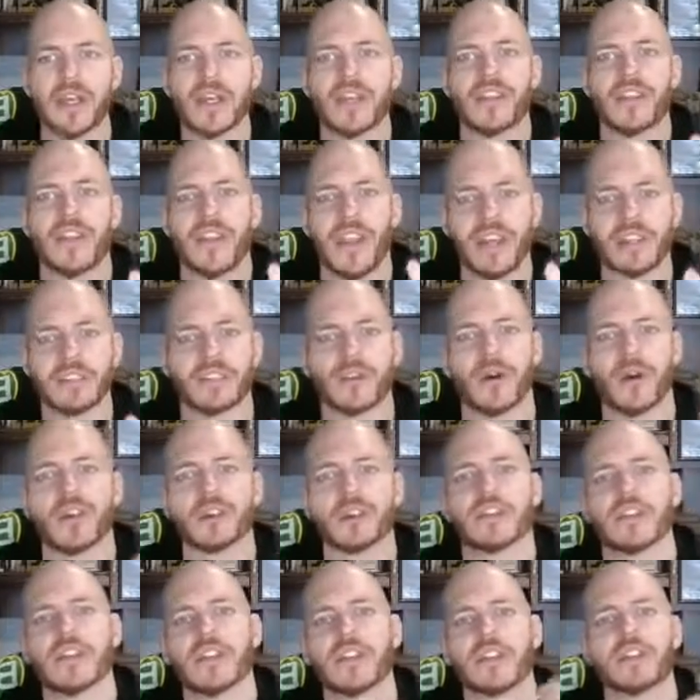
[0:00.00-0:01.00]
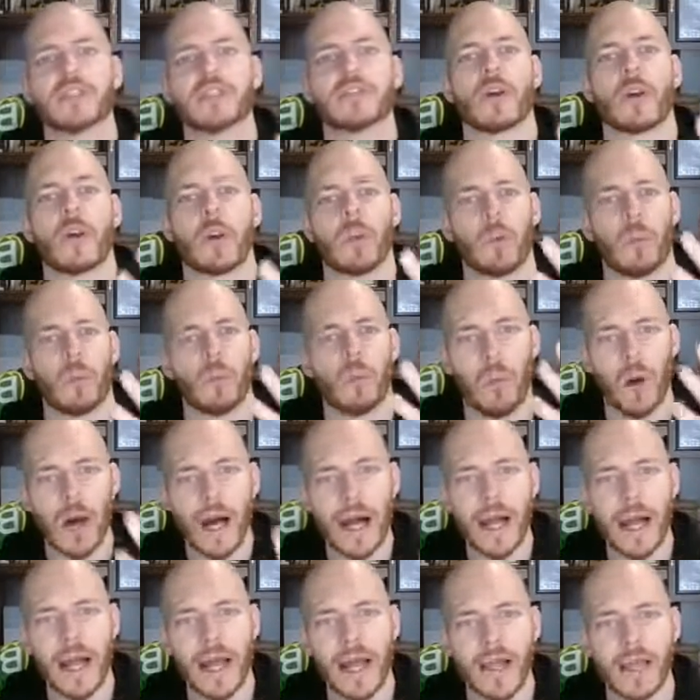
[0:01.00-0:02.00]
The next question is
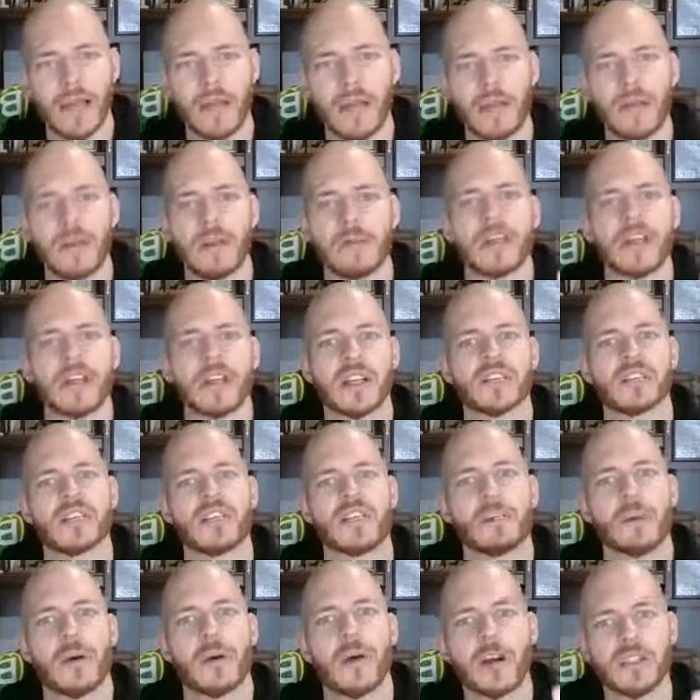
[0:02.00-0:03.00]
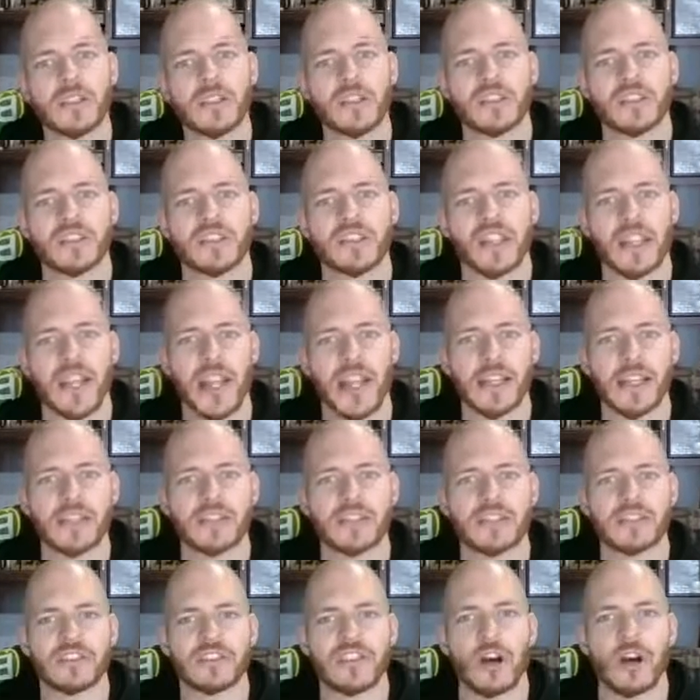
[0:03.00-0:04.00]
why? Because the purchasing
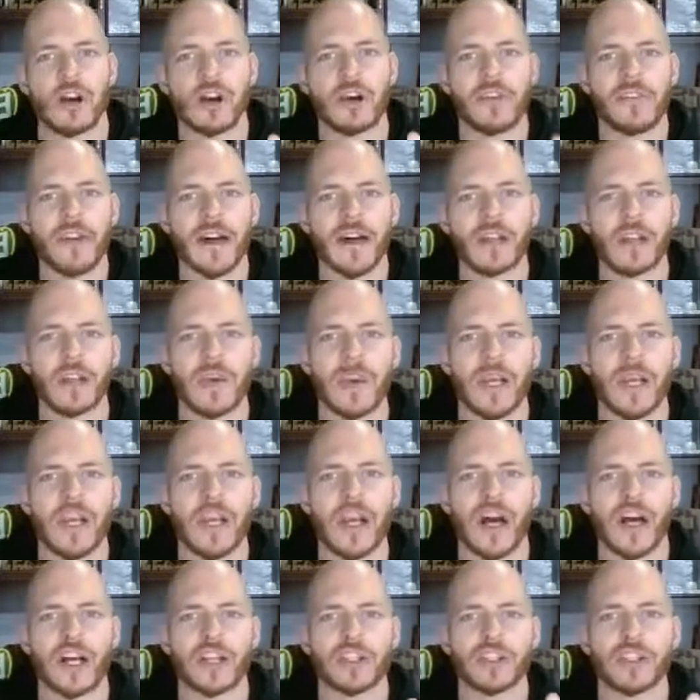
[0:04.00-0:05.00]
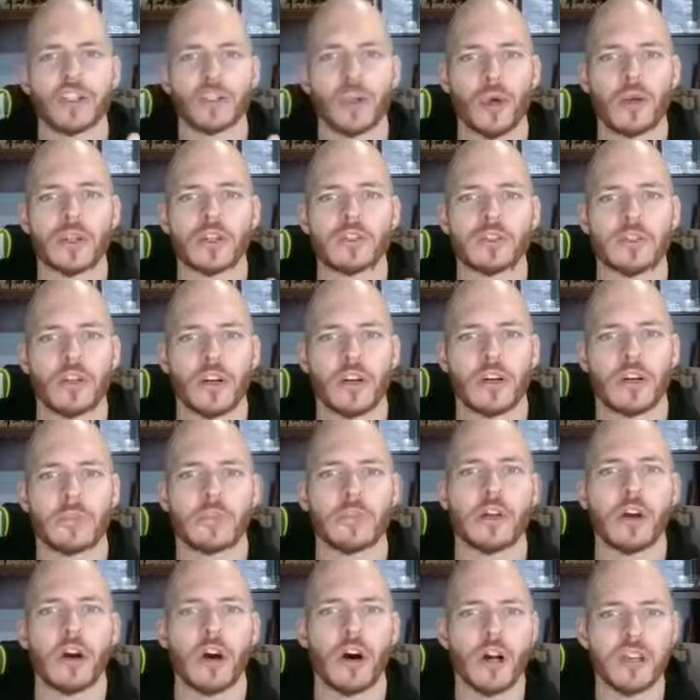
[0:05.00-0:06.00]
agents are evaluated on short-term
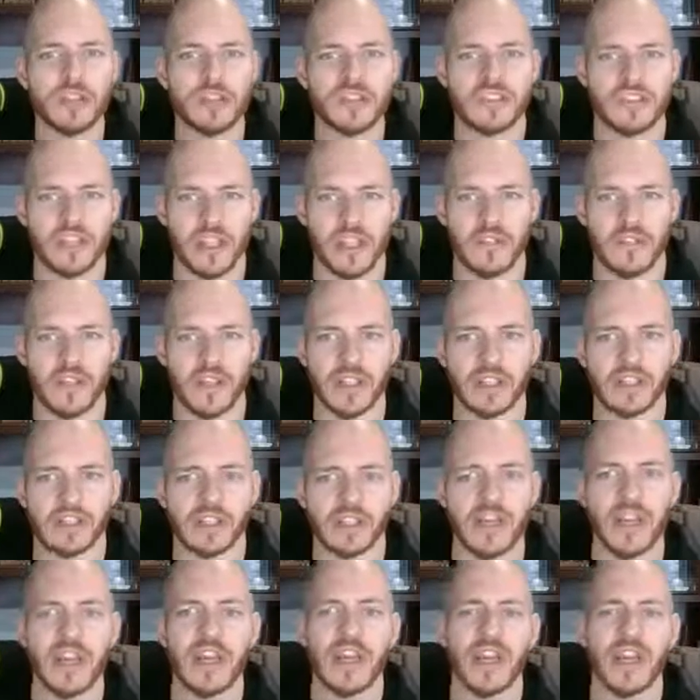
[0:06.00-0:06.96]
cost savings.